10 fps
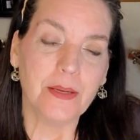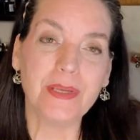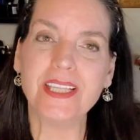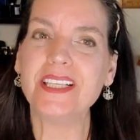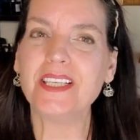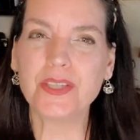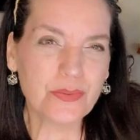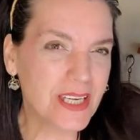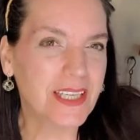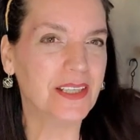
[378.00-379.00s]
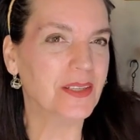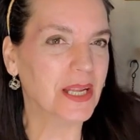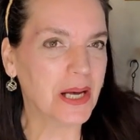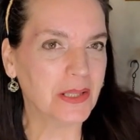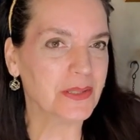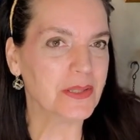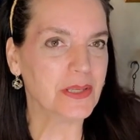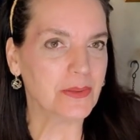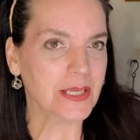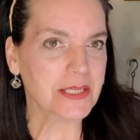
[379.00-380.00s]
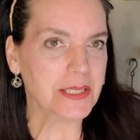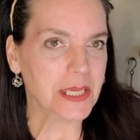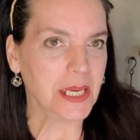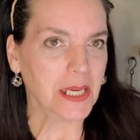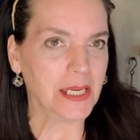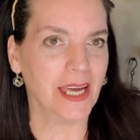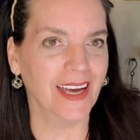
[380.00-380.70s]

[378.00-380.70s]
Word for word: but this is $300 USD.